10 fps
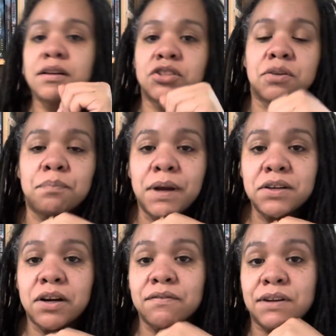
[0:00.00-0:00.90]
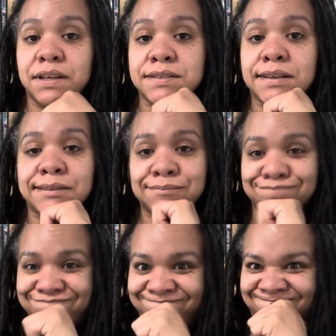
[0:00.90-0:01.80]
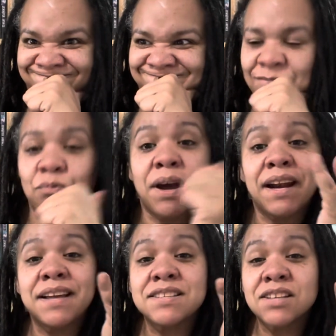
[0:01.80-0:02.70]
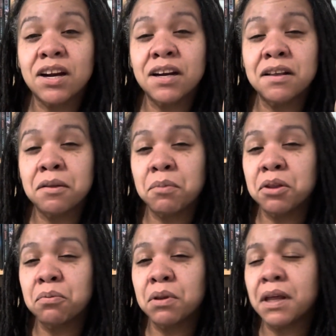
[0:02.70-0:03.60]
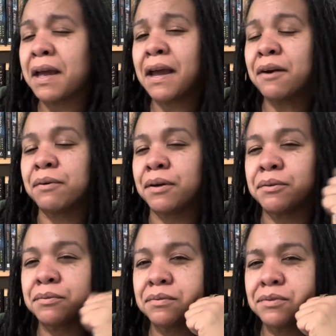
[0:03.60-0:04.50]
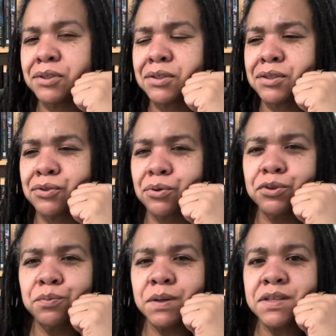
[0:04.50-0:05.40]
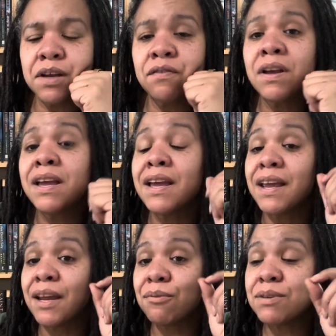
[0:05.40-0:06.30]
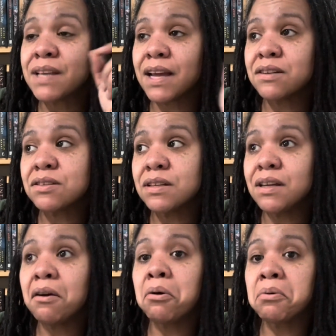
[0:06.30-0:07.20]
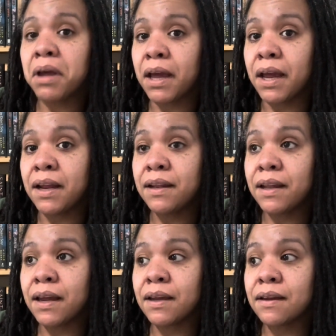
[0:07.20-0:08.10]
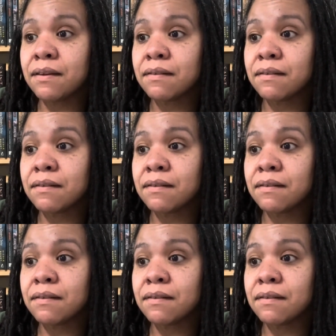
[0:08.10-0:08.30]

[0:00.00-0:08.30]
My Dark Vanessa. Why did I start the month with that? I don't know. Just to torture myself. It was actually okay. Like,